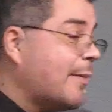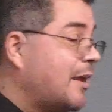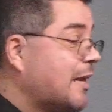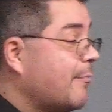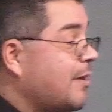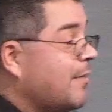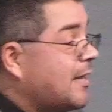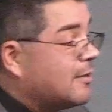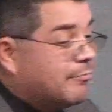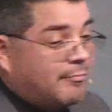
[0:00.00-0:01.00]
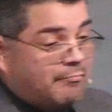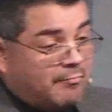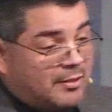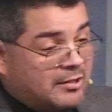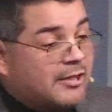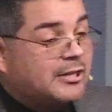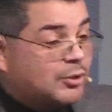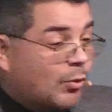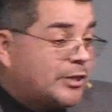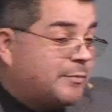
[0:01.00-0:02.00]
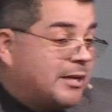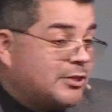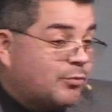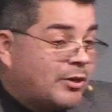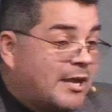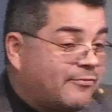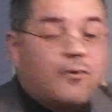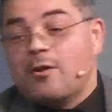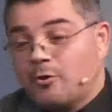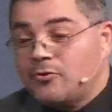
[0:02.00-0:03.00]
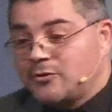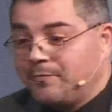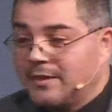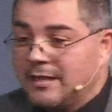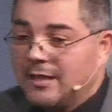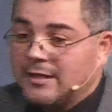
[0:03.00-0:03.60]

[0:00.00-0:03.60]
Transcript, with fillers: Now, that may not be many, nothing to us because we're not farmers.